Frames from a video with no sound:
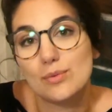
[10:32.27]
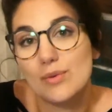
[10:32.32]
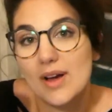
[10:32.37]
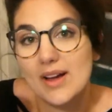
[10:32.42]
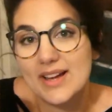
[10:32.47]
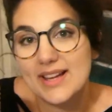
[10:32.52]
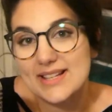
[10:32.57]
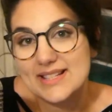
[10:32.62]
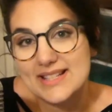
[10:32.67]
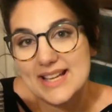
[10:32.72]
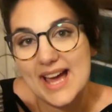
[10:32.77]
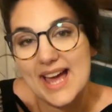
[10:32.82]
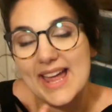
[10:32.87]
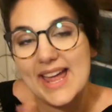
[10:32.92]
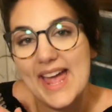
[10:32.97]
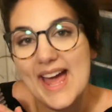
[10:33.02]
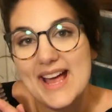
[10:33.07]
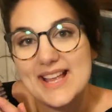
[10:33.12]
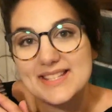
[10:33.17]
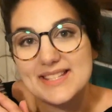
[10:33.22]
rugged die
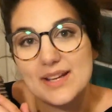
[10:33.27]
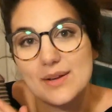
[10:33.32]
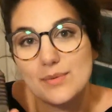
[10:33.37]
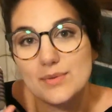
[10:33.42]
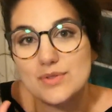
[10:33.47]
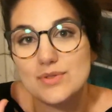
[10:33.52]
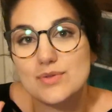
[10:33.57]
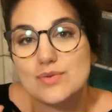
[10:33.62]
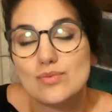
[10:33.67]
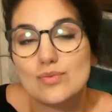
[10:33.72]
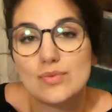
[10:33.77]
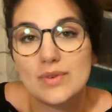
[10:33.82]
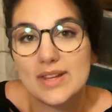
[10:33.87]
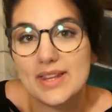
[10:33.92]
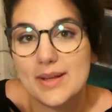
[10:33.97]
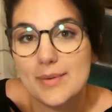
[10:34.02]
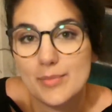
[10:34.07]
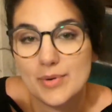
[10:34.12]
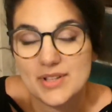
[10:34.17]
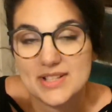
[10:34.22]
casting, which is
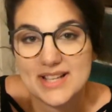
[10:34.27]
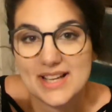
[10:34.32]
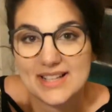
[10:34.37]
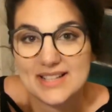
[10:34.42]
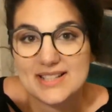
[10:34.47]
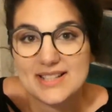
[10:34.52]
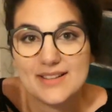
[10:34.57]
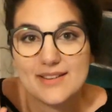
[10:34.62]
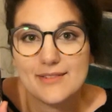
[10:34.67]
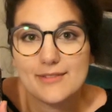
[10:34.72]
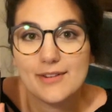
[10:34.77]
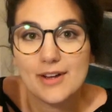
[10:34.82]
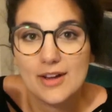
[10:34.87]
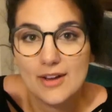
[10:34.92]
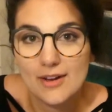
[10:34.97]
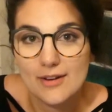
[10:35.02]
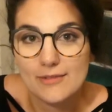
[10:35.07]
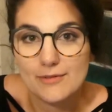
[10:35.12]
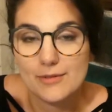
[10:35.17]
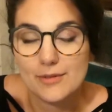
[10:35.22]
really protective
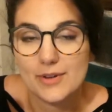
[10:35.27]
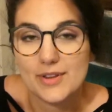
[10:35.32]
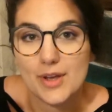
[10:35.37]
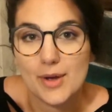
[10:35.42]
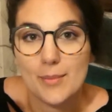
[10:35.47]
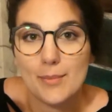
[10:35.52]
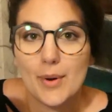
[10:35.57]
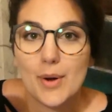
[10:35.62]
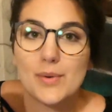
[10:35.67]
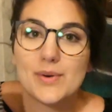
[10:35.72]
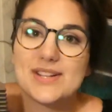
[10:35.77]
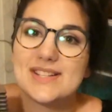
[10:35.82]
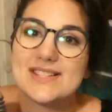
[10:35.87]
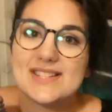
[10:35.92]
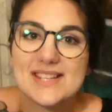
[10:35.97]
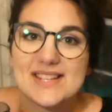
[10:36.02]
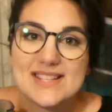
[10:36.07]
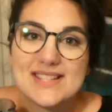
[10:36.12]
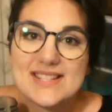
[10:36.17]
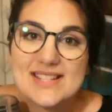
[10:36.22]
for the
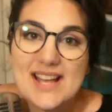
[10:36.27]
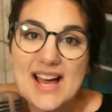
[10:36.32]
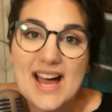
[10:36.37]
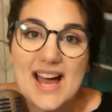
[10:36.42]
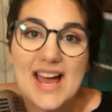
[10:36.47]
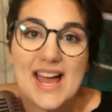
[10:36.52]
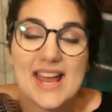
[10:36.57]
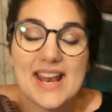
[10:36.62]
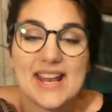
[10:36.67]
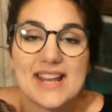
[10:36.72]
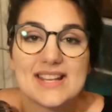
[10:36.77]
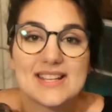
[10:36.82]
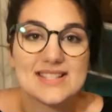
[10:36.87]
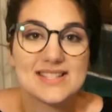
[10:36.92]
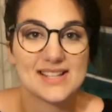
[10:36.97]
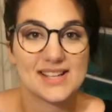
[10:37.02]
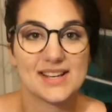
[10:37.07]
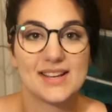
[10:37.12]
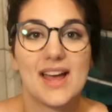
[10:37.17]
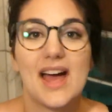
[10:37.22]
components inside, and it's
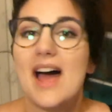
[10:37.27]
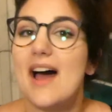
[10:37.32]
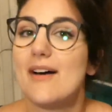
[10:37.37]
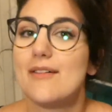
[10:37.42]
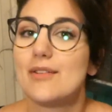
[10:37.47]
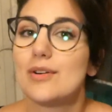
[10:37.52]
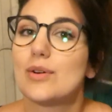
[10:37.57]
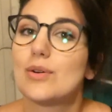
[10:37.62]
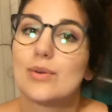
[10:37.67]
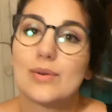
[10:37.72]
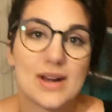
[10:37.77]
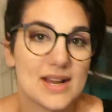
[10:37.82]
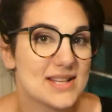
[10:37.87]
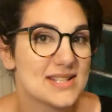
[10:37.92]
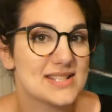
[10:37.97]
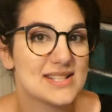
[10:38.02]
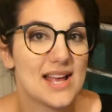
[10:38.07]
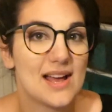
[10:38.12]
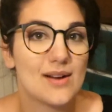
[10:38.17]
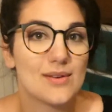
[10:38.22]
gonna have great
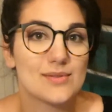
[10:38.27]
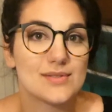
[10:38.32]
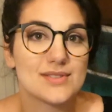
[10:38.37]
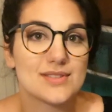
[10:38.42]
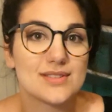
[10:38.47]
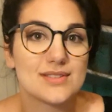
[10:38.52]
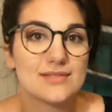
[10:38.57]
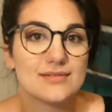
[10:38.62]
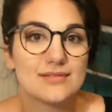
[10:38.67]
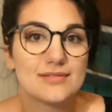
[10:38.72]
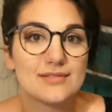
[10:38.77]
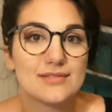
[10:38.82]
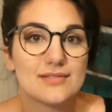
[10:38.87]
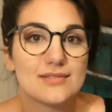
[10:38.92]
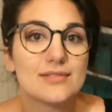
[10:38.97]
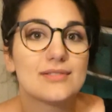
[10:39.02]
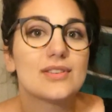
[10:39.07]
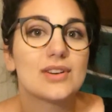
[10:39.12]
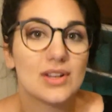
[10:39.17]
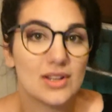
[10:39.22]
sound
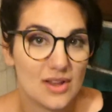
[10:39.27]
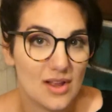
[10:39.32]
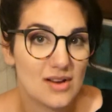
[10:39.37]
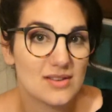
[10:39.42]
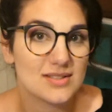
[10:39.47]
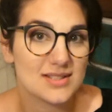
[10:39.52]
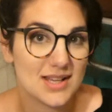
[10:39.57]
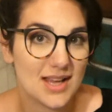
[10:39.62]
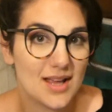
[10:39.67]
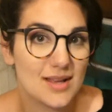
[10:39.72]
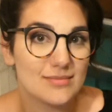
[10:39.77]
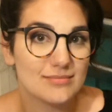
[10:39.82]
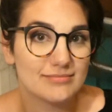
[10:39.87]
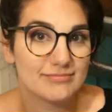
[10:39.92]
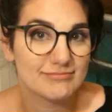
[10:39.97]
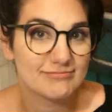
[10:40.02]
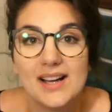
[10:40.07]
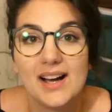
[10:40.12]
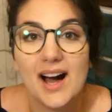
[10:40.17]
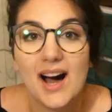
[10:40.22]
for a long time.
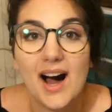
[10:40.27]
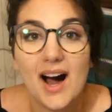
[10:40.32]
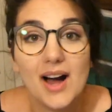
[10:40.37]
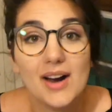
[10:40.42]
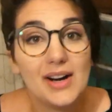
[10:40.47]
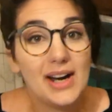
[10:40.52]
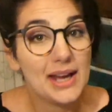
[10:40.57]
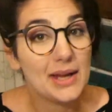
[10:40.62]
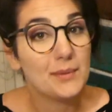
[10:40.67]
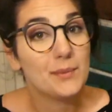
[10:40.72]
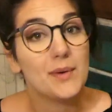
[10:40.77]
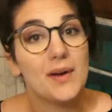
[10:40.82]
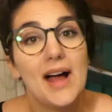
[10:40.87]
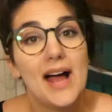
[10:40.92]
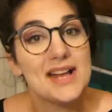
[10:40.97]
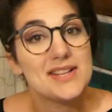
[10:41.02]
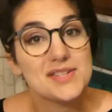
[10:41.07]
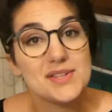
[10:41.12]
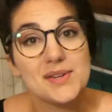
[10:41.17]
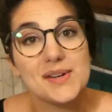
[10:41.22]
All right, well,
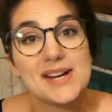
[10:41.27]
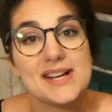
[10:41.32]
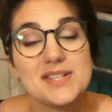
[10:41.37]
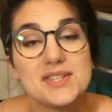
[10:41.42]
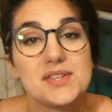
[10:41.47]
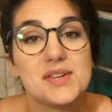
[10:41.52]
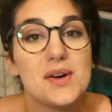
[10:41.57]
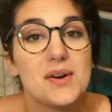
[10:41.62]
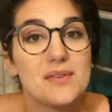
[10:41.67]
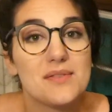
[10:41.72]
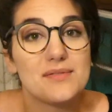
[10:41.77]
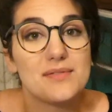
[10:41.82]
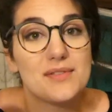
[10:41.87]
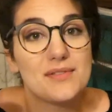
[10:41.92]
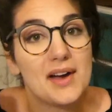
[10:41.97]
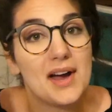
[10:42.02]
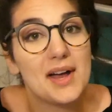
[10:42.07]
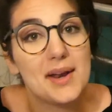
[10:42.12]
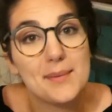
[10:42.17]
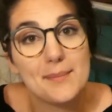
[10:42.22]
as you guys know, if you've
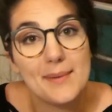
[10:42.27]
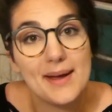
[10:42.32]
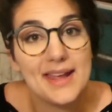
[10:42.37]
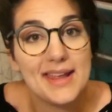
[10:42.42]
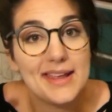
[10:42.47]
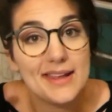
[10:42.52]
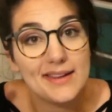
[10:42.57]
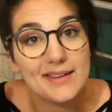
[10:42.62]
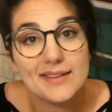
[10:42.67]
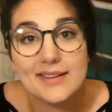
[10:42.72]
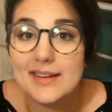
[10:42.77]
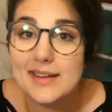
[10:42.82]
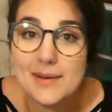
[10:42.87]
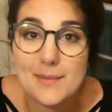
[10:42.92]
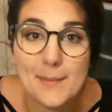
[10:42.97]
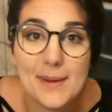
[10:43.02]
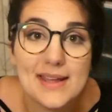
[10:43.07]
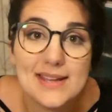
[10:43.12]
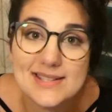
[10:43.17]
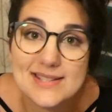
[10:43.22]
got a mic, you need a
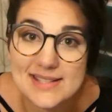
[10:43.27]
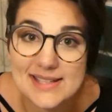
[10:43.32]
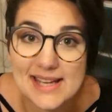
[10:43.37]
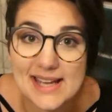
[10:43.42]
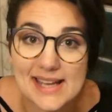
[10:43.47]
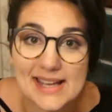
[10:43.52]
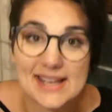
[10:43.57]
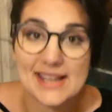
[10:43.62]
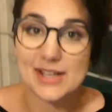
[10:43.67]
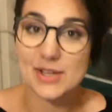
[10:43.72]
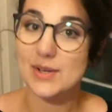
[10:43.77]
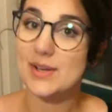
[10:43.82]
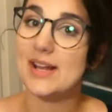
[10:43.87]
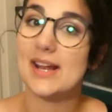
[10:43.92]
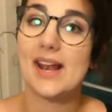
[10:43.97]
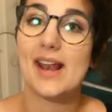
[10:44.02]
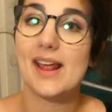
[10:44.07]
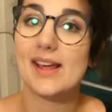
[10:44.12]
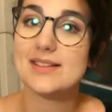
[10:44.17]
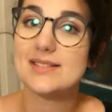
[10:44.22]
mic stand and you
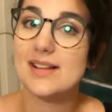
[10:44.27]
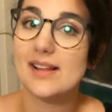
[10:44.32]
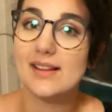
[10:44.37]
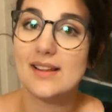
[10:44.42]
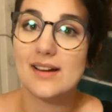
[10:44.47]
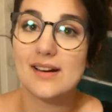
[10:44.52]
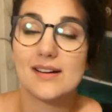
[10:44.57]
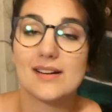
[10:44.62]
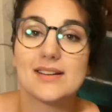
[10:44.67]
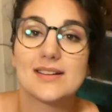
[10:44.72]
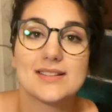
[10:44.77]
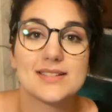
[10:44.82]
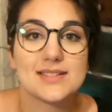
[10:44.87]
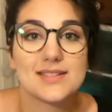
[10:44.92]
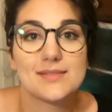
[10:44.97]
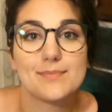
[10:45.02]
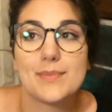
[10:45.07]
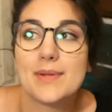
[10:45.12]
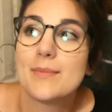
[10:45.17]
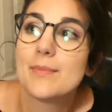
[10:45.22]
need an XLR
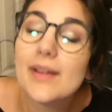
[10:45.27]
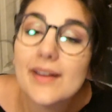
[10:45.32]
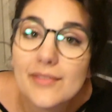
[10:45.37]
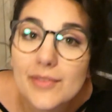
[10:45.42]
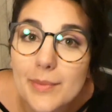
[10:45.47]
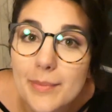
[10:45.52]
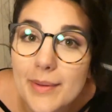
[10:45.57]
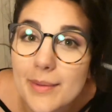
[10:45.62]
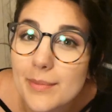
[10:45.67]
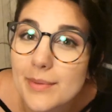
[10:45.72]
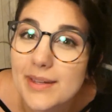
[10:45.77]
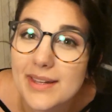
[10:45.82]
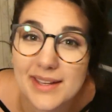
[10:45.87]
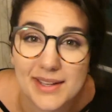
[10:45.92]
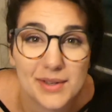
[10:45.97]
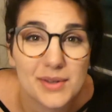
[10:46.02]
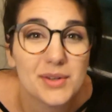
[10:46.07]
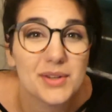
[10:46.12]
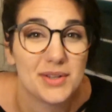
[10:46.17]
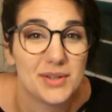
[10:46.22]
because people have to be able to
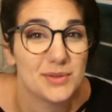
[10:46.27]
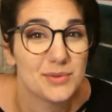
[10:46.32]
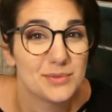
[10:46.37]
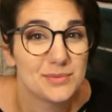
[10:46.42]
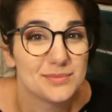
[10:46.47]
hear you.